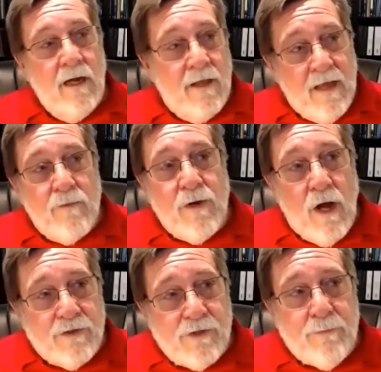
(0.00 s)
And then we
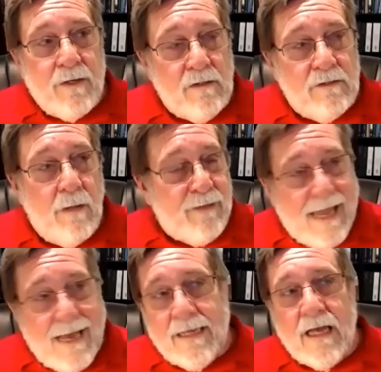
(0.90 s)
also build a
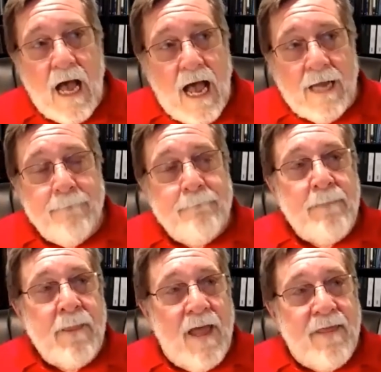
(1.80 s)
planning guide,
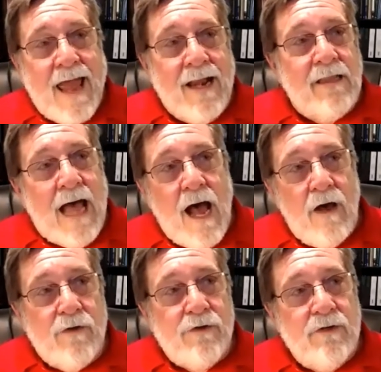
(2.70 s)
and that
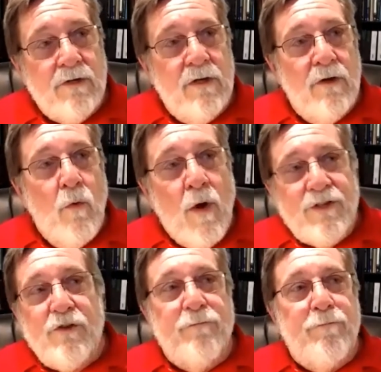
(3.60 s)
allows,
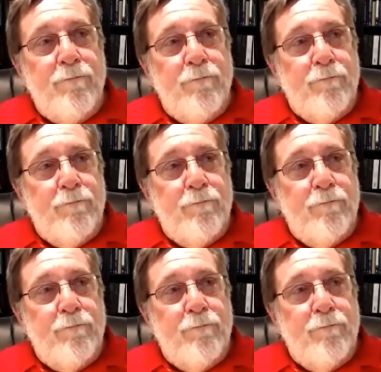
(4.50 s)
once you've